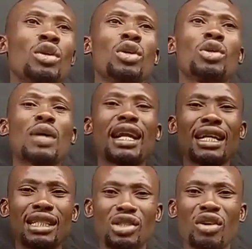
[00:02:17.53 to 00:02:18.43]
So I now
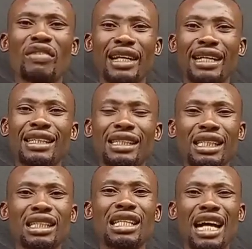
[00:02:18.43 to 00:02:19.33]
discovered that they
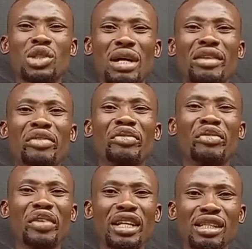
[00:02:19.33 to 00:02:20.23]
didn't actually
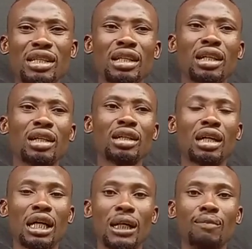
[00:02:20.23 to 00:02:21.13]
feed
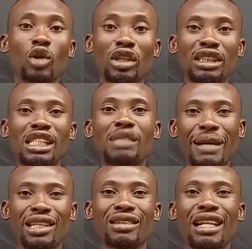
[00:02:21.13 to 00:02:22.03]
on this
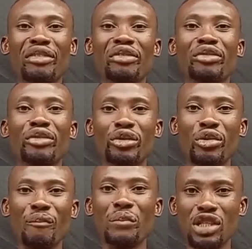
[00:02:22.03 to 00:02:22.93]
particular food
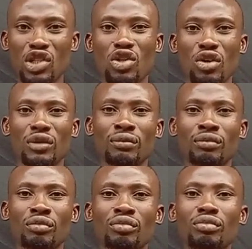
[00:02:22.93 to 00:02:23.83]
mixture
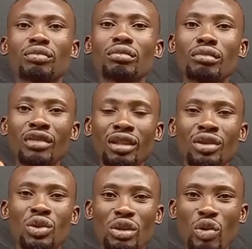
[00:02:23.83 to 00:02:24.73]

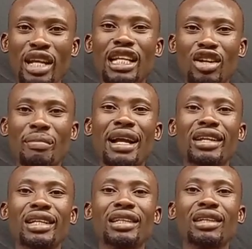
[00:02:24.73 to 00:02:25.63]
the way they
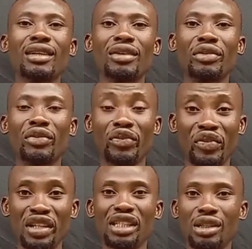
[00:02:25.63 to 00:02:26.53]
normally
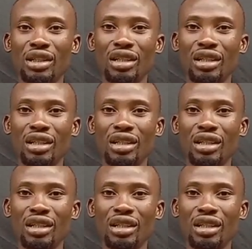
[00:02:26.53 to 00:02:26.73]
feed